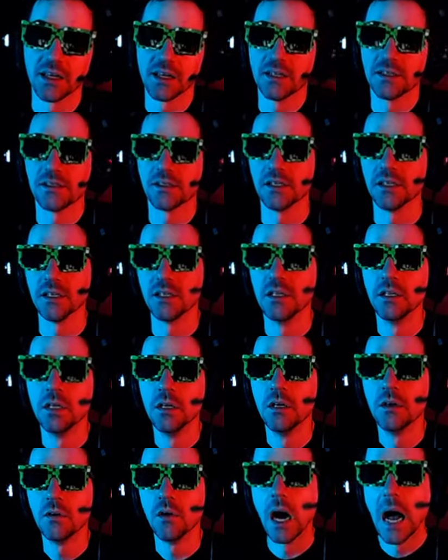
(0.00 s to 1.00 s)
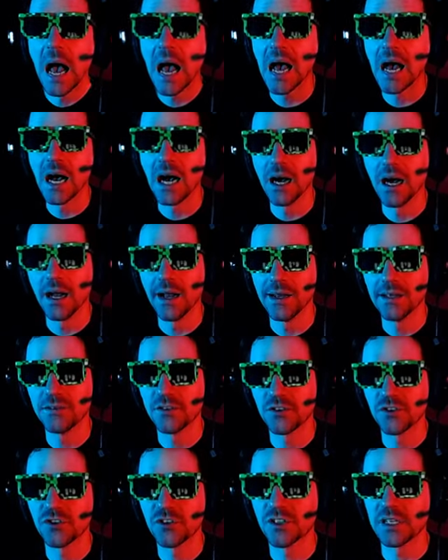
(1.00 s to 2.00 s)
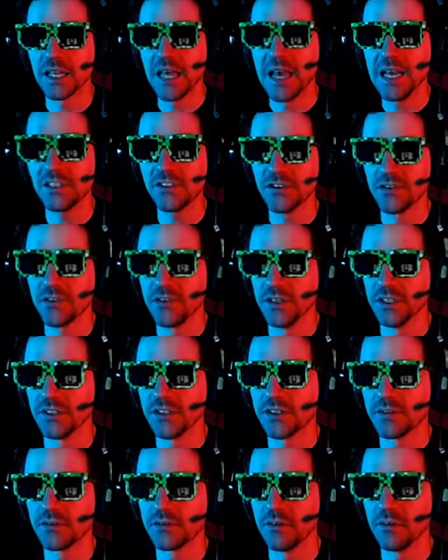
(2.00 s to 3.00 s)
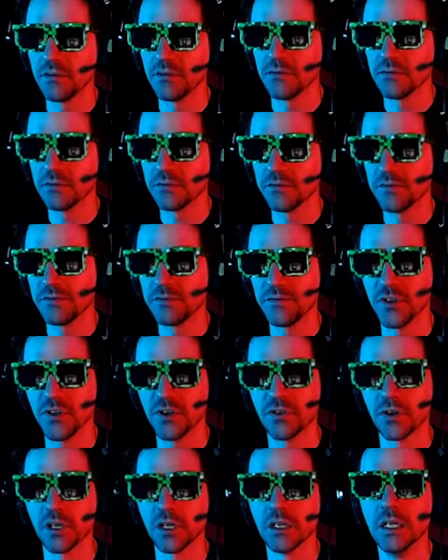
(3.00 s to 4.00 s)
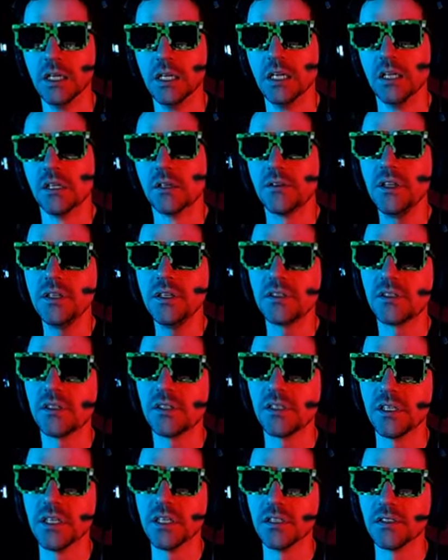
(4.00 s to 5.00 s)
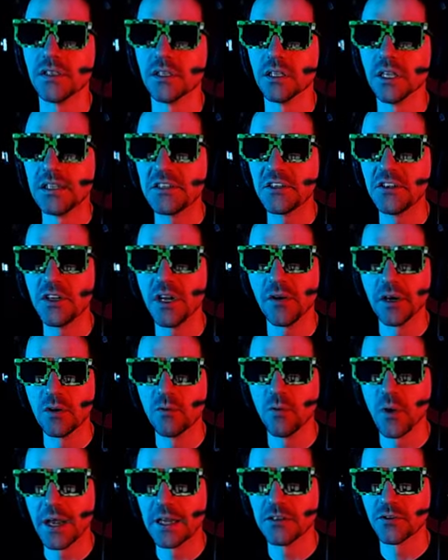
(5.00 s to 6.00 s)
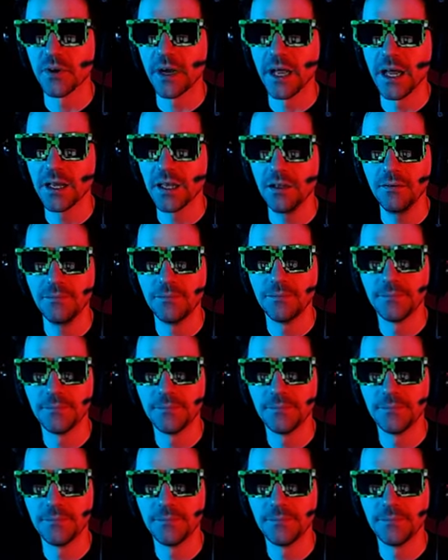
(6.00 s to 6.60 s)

I see. Ah, I slashed this furry. This is the legendary white dragon?